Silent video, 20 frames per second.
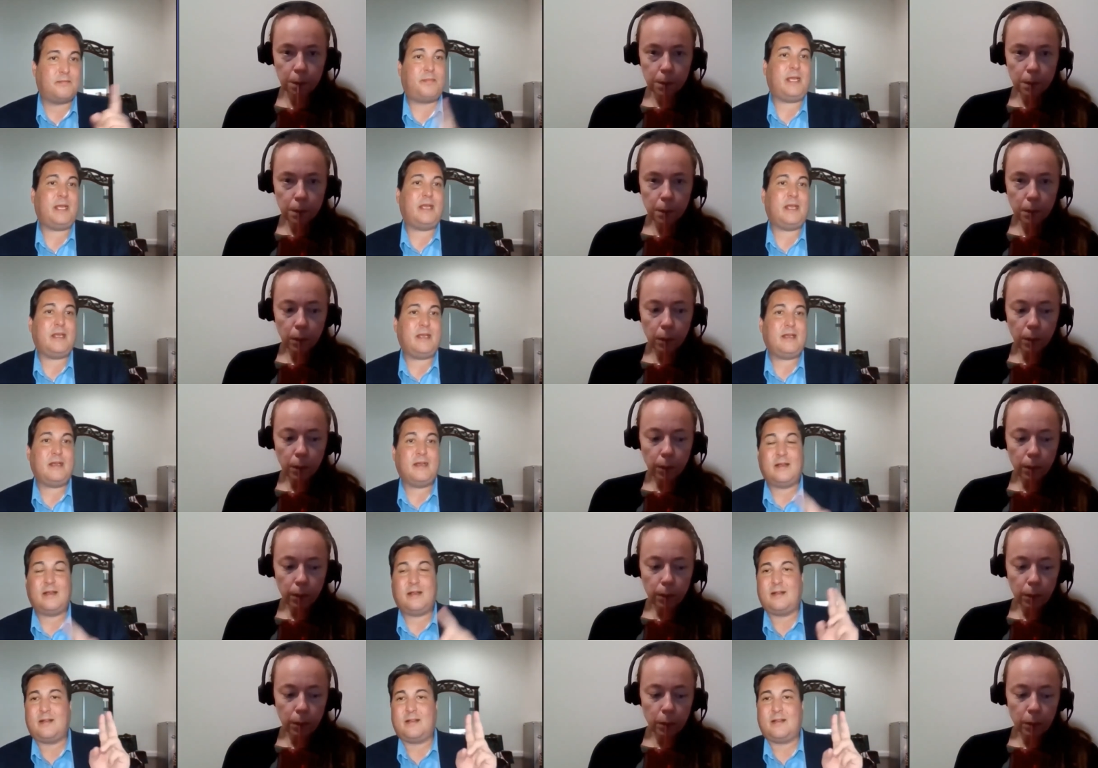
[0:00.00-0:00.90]

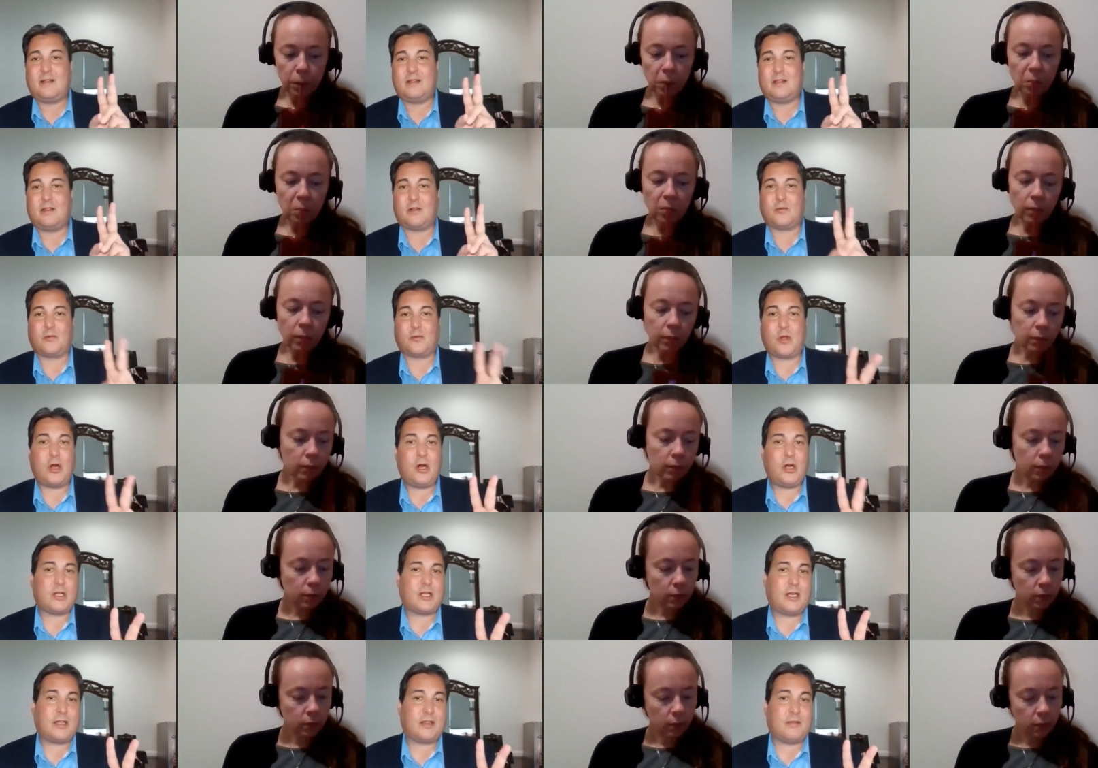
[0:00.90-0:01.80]
Speaker 1: B, they're
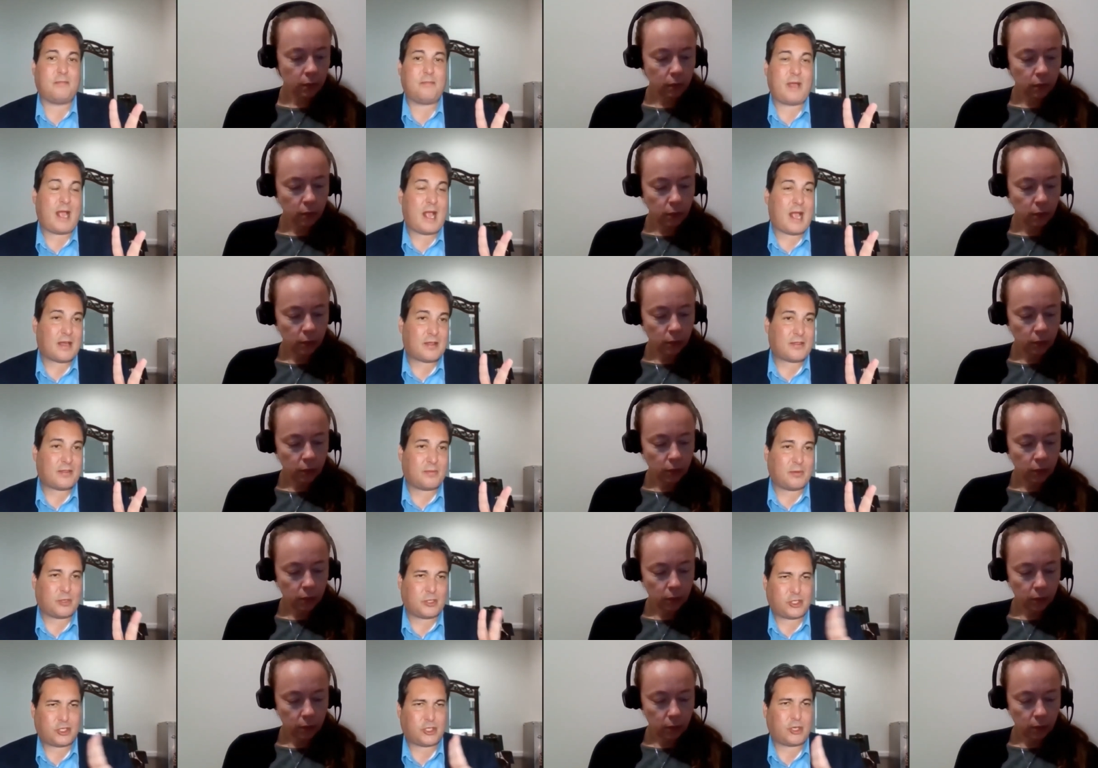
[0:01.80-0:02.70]
wrong on the math,
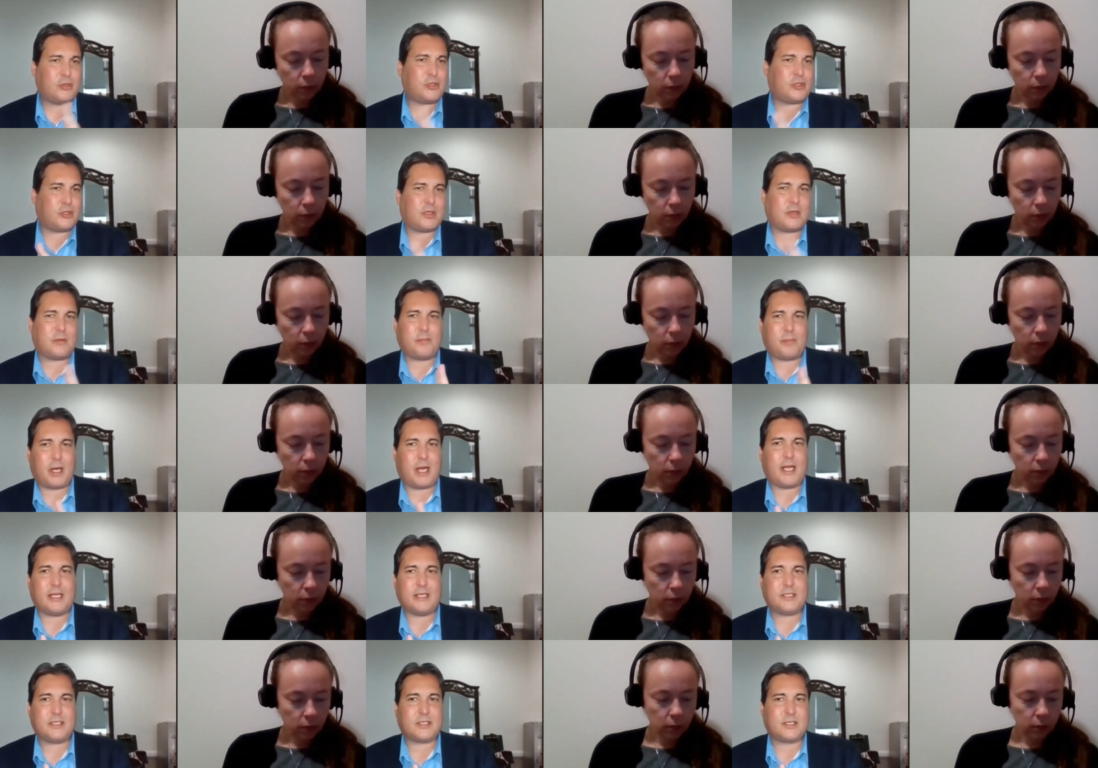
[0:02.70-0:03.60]
which shows you they're
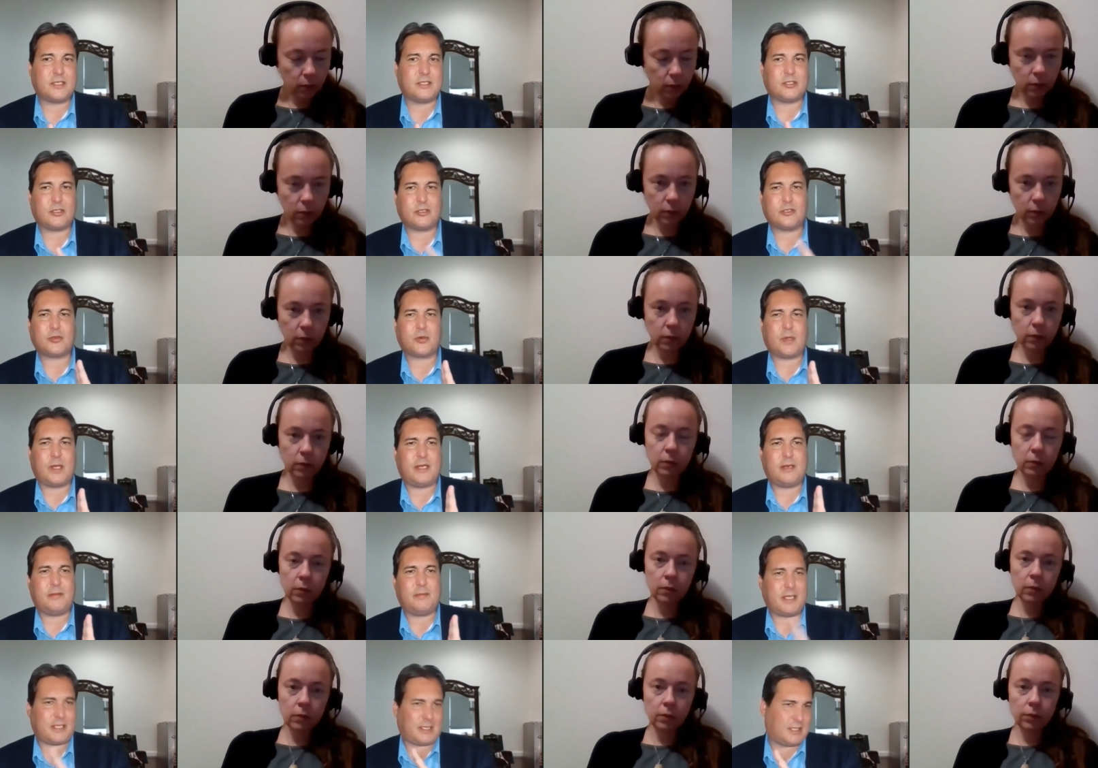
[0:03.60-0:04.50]
biased because they're
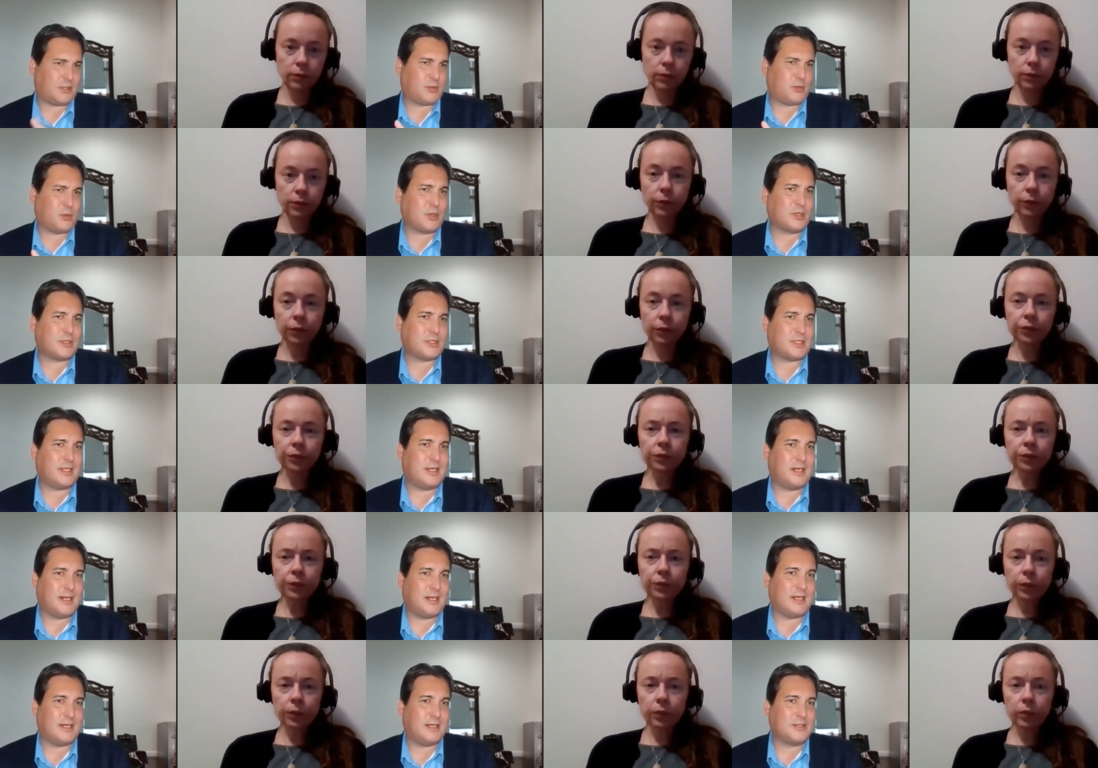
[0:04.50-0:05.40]
trying to make this worse
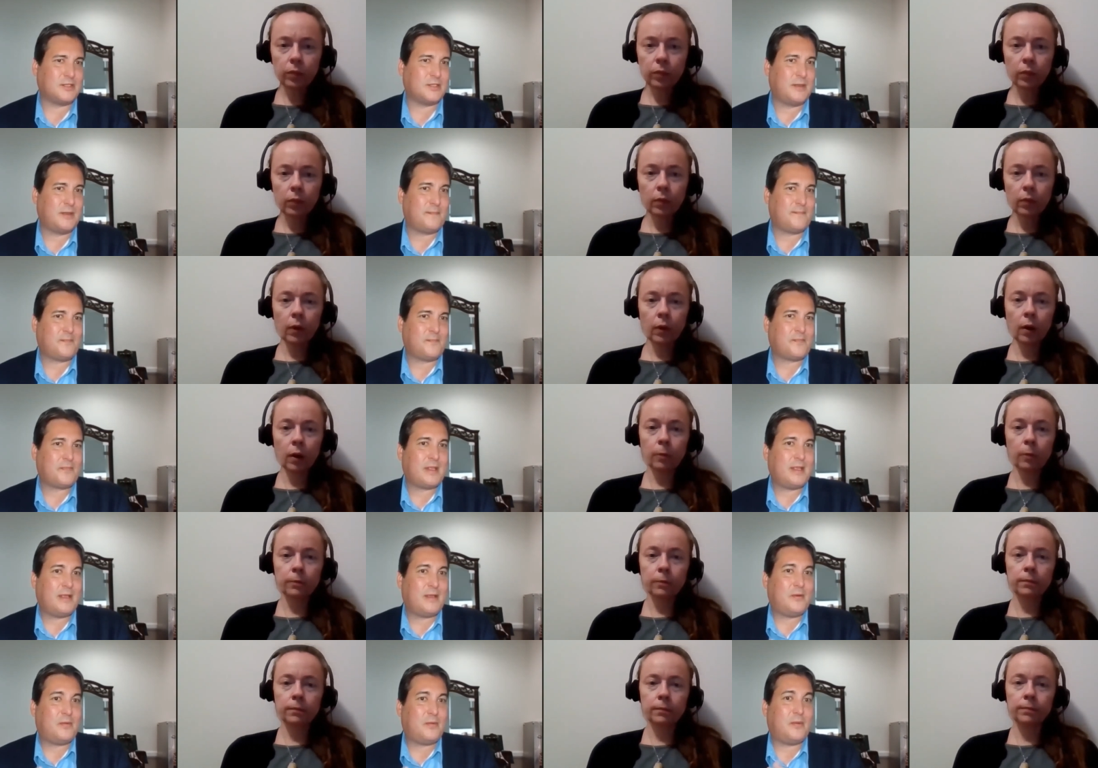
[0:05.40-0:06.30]
than it is.
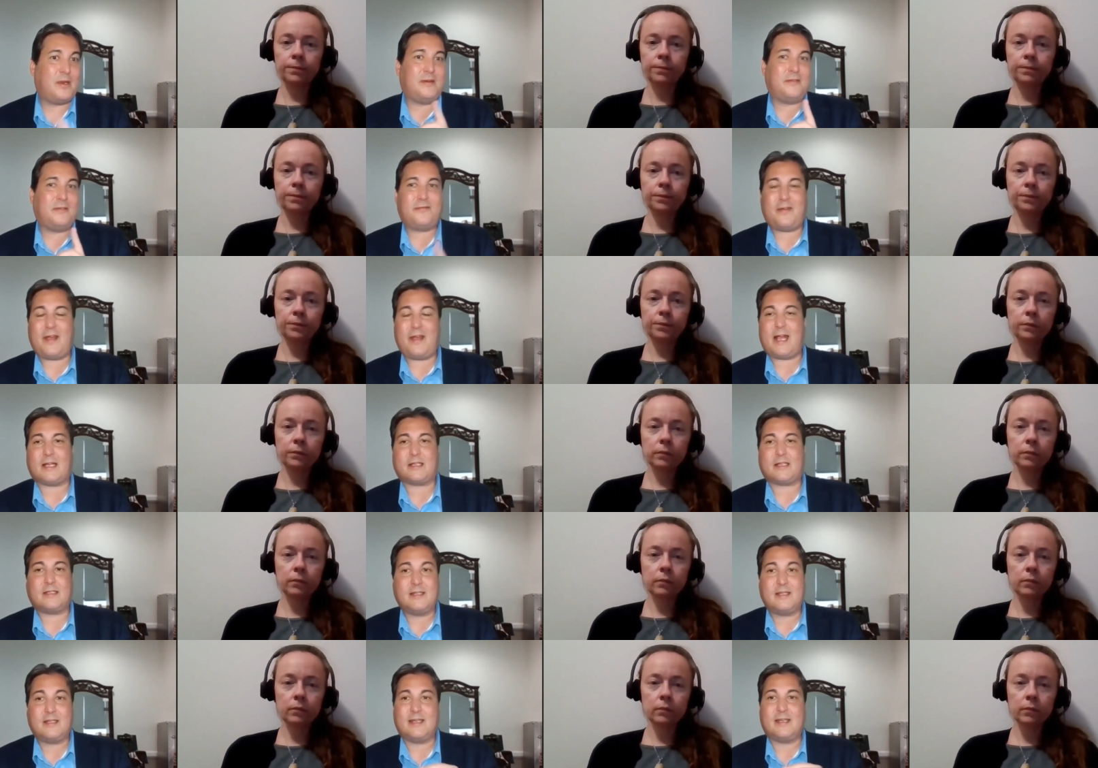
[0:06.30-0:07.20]
When in
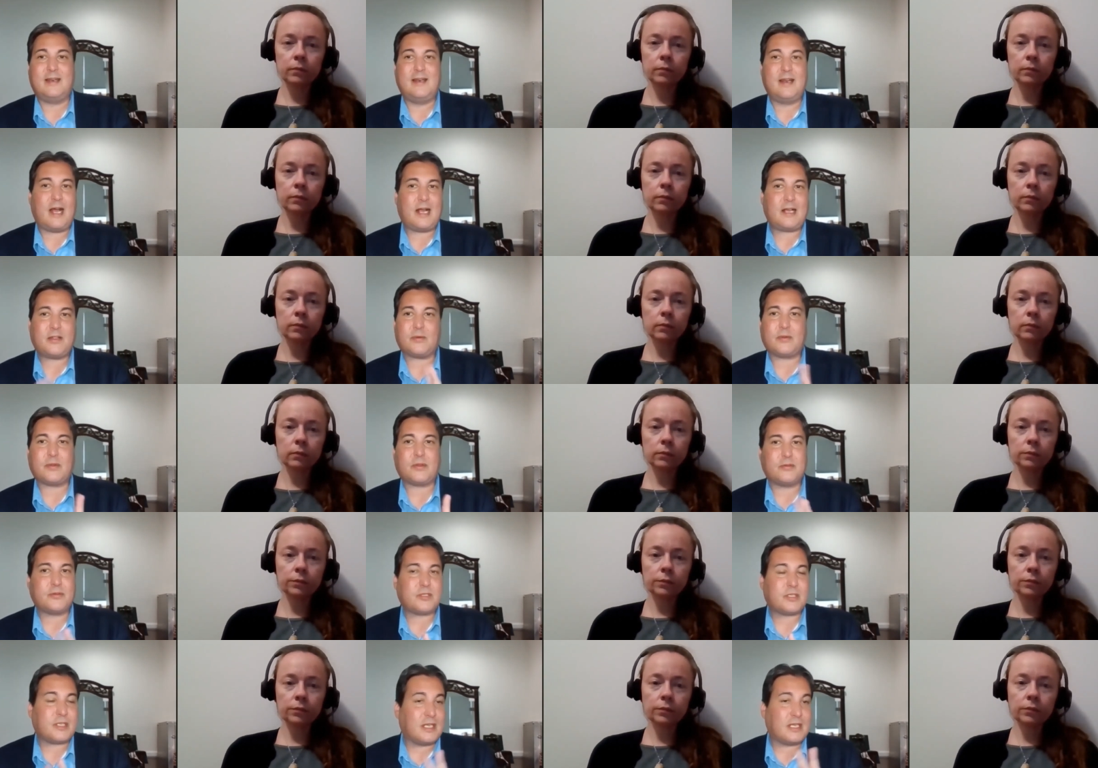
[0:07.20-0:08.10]
fact, neither of
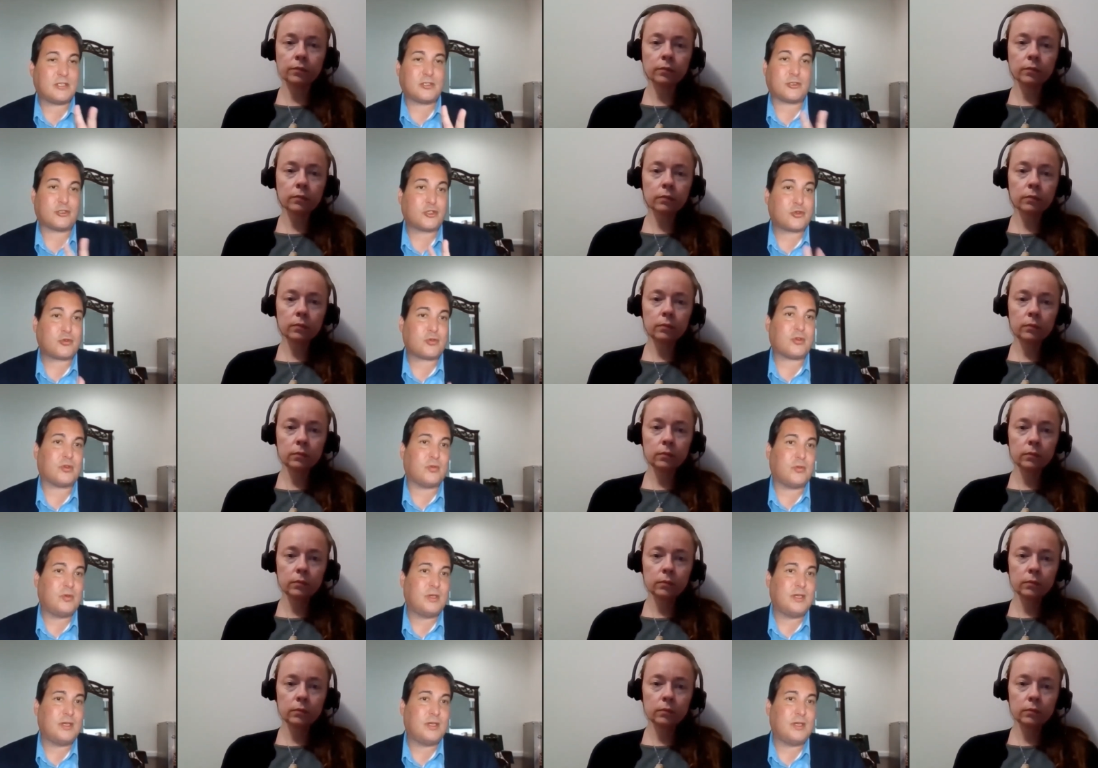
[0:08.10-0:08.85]
those things are true.